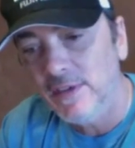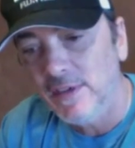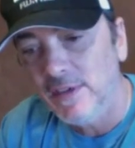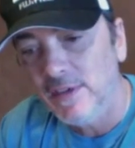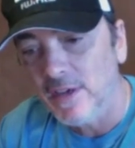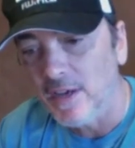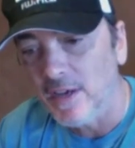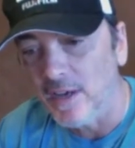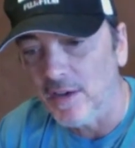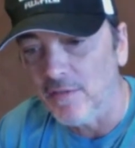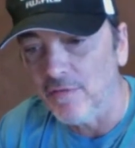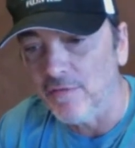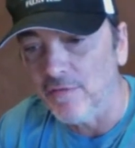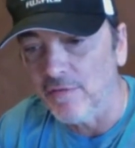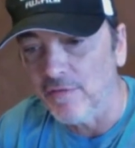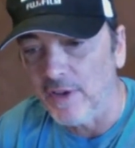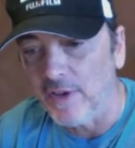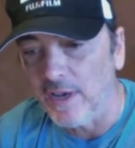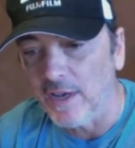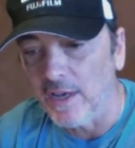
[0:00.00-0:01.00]
of
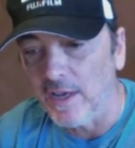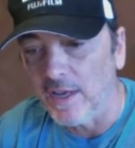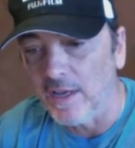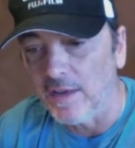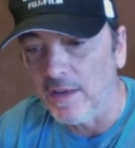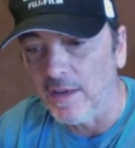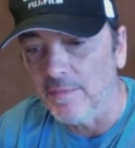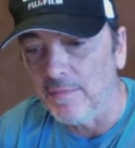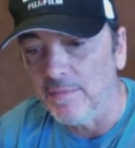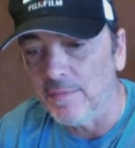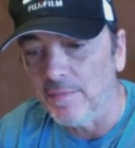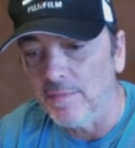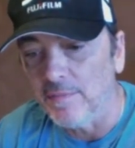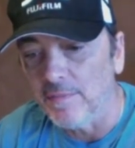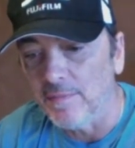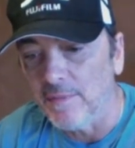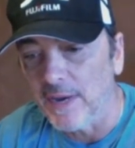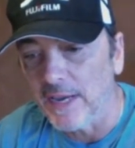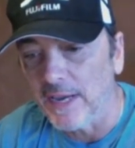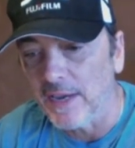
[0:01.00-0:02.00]

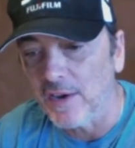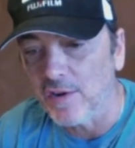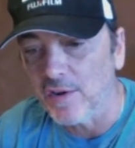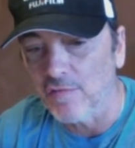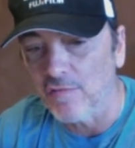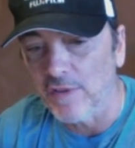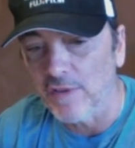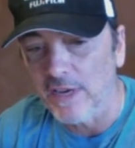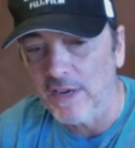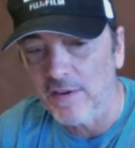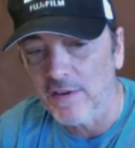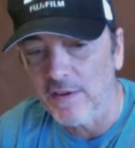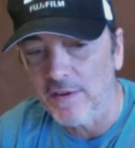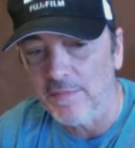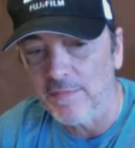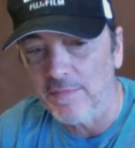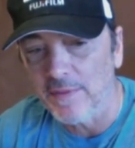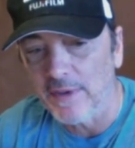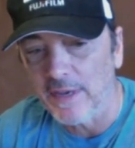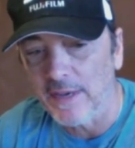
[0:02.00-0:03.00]
my
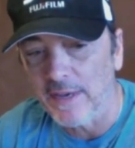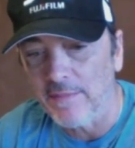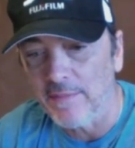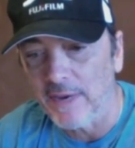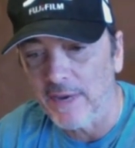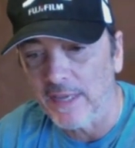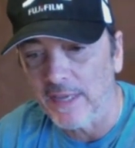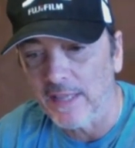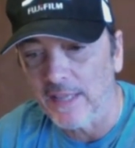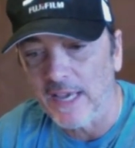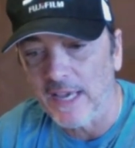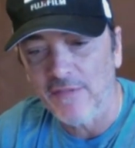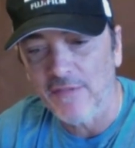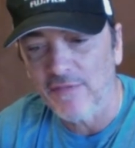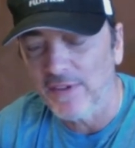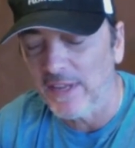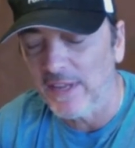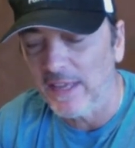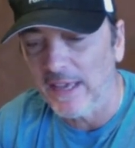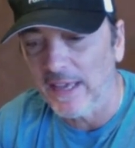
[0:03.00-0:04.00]
career and my
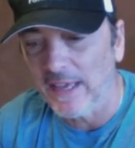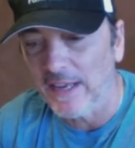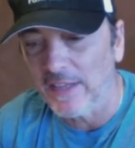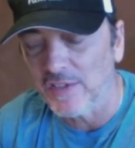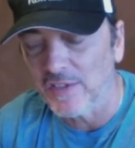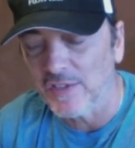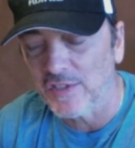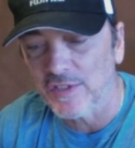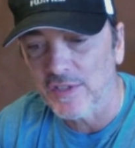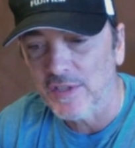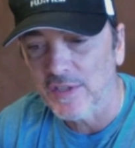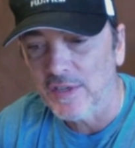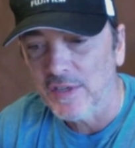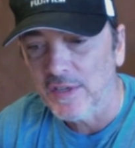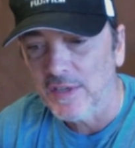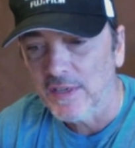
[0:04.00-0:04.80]
life, and it's